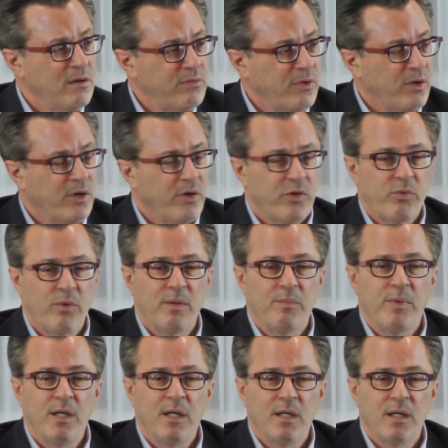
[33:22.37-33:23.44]

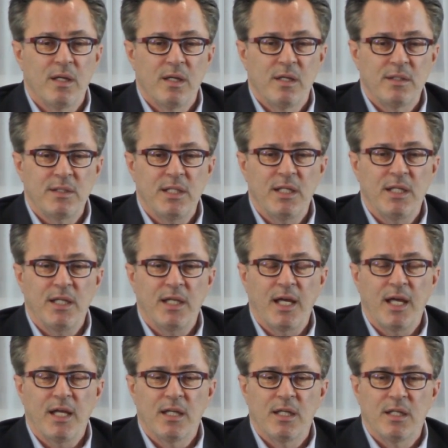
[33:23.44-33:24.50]
403b,
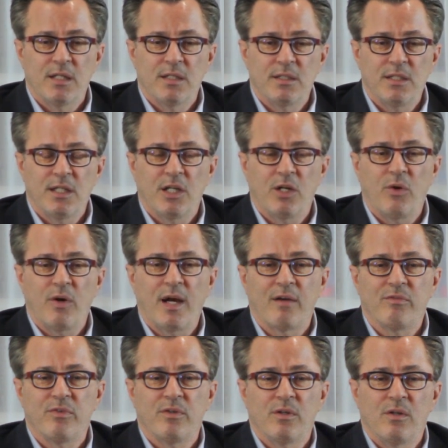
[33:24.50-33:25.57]
TDA, TIA-CREF,